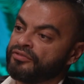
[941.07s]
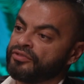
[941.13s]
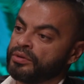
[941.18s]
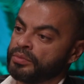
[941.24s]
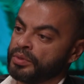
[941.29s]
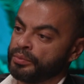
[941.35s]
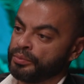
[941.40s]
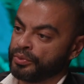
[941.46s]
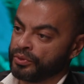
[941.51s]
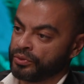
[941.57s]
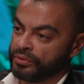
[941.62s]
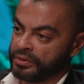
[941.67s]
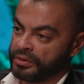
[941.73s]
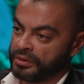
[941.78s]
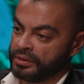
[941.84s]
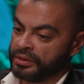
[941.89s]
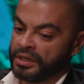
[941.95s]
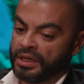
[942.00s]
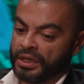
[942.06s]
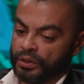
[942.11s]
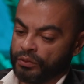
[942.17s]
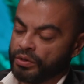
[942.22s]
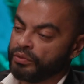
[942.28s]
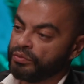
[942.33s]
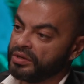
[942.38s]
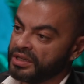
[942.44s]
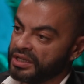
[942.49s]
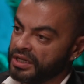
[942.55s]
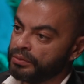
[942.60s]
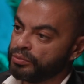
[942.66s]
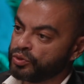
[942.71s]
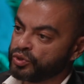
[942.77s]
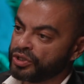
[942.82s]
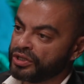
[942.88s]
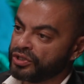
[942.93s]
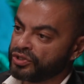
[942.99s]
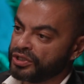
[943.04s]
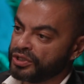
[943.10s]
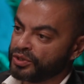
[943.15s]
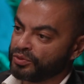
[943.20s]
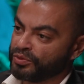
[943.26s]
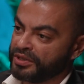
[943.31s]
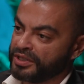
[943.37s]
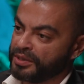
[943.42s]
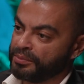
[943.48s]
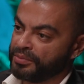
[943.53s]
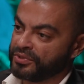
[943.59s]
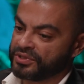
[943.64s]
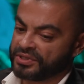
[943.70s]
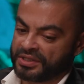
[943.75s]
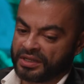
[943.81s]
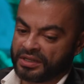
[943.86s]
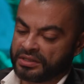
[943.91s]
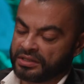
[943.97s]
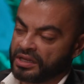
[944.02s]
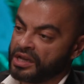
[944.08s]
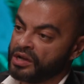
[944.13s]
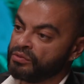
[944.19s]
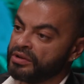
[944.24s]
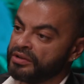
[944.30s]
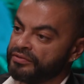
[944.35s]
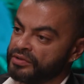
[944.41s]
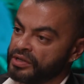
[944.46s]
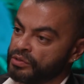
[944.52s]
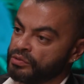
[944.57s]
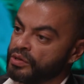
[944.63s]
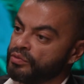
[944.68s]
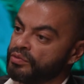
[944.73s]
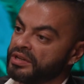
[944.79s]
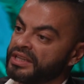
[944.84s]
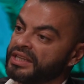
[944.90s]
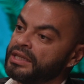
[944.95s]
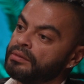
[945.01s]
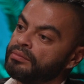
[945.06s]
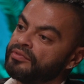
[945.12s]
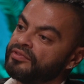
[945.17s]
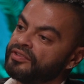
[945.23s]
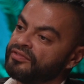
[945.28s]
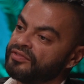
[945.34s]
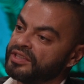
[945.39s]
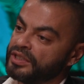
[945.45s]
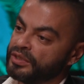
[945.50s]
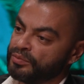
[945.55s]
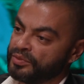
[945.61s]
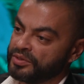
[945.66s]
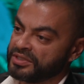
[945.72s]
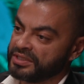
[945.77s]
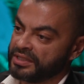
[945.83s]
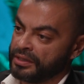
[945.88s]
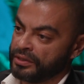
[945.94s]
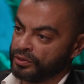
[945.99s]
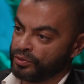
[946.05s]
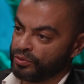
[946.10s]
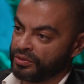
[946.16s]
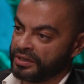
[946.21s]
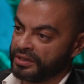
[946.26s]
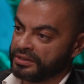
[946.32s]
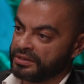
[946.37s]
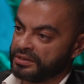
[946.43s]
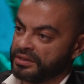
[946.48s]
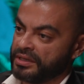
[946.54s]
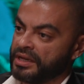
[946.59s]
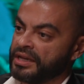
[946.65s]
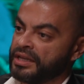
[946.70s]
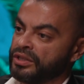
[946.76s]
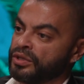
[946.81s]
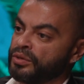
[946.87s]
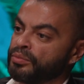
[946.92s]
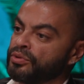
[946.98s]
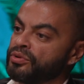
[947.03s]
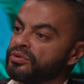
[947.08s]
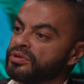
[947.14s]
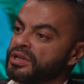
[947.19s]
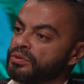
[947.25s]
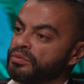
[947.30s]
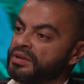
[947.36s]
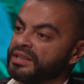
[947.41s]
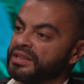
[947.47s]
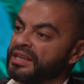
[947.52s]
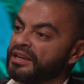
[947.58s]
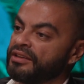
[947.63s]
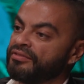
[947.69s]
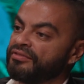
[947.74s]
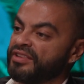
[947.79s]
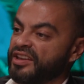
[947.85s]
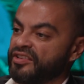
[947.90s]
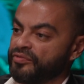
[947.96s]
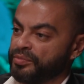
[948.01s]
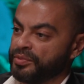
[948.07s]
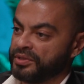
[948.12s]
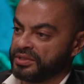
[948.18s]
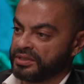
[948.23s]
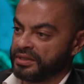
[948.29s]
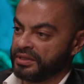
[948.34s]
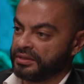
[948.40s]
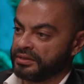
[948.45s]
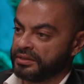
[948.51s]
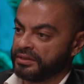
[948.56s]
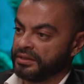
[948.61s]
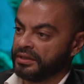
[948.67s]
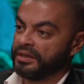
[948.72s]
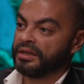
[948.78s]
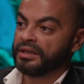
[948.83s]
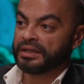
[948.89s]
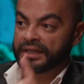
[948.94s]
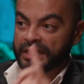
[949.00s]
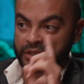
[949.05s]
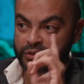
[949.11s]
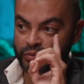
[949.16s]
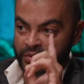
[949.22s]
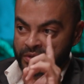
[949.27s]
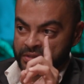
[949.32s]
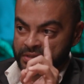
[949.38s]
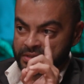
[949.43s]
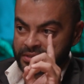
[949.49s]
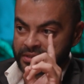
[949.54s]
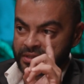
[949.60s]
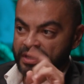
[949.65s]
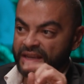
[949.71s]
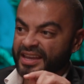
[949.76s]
from a broker, we will keep charging 20%. However, we will keep 15% to us, and the broker will take 5%. Not once,